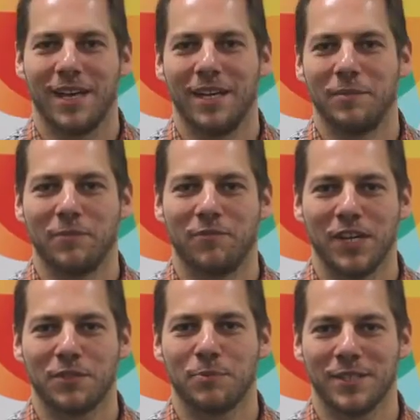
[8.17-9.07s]
I'm
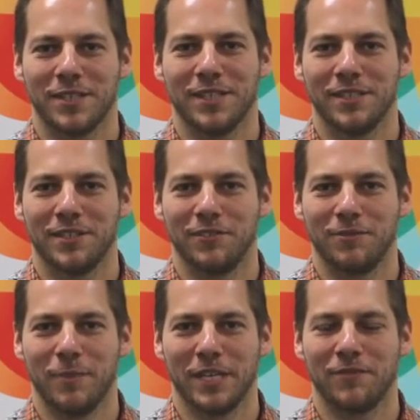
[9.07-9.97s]
Vice President
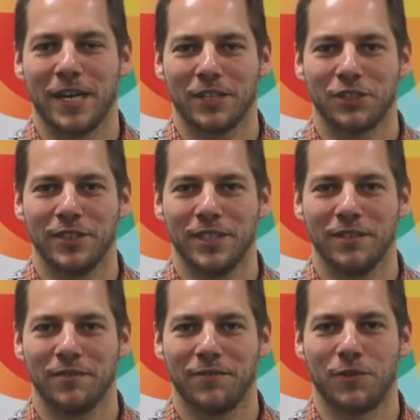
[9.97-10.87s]
of
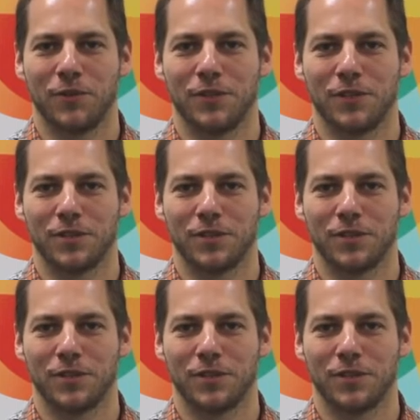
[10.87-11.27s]
Manufacturing for